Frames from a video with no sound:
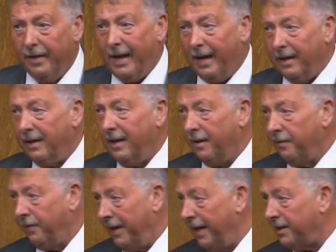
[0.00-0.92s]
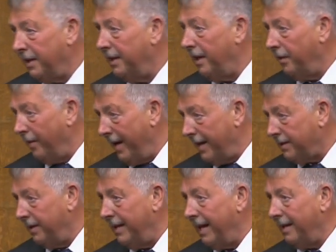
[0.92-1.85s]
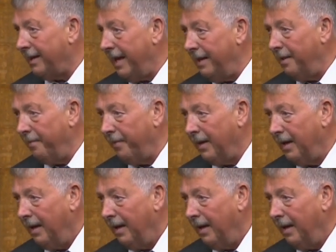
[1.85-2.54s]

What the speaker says: than inflation in the rest of the United Kingdom.